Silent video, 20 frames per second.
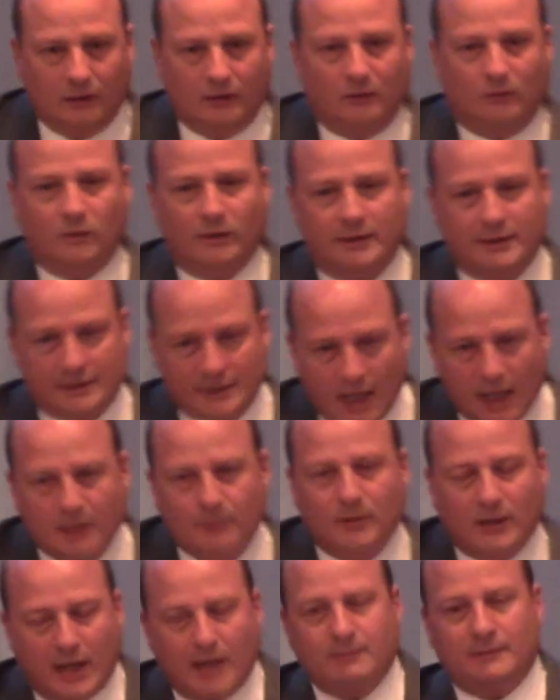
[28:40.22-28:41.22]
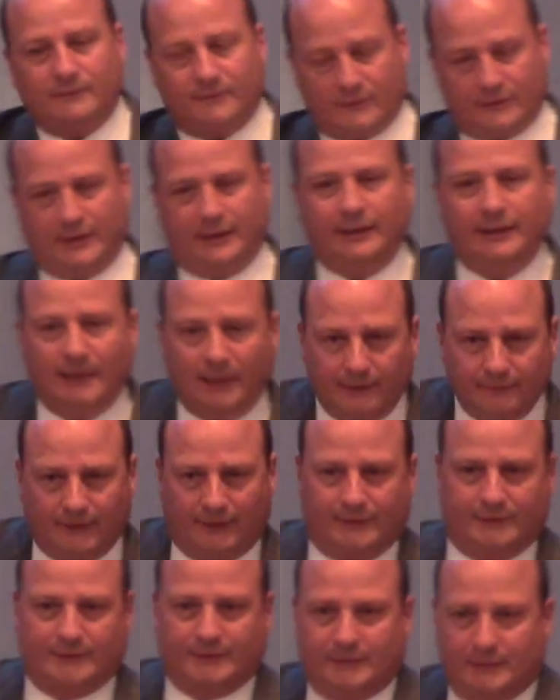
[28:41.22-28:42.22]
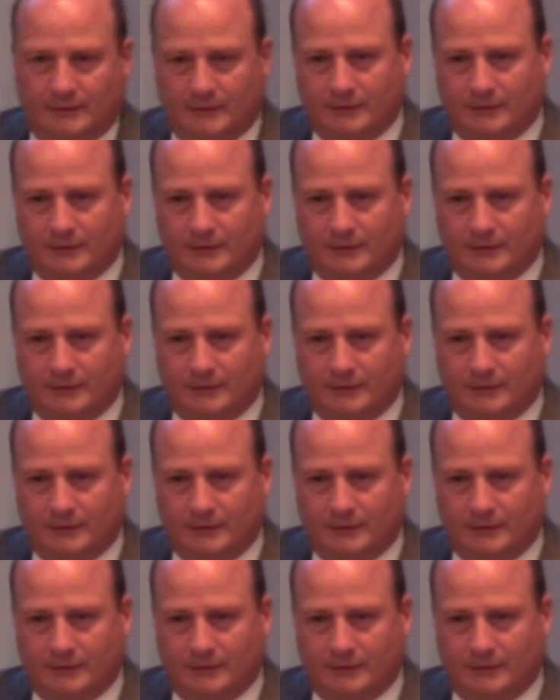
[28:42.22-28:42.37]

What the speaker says: When it's not a problem for any of us.